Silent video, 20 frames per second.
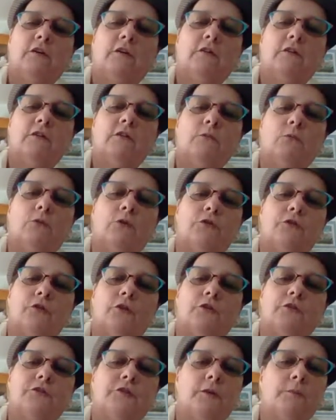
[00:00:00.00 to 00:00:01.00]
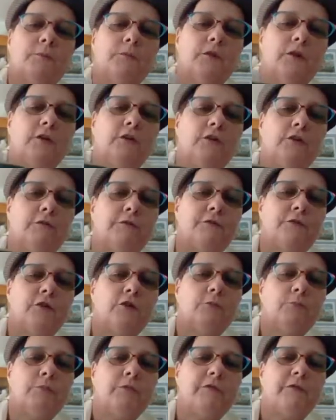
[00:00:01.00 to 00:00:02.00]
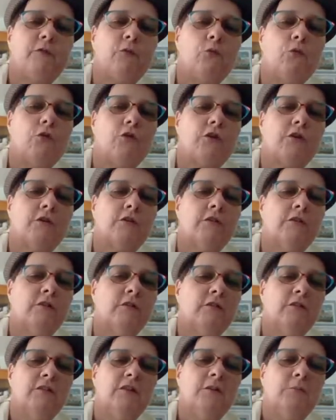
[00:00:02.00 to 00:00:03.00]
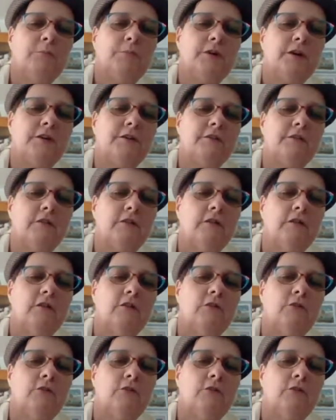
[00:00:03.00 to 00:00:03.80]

It was on something different before, but you know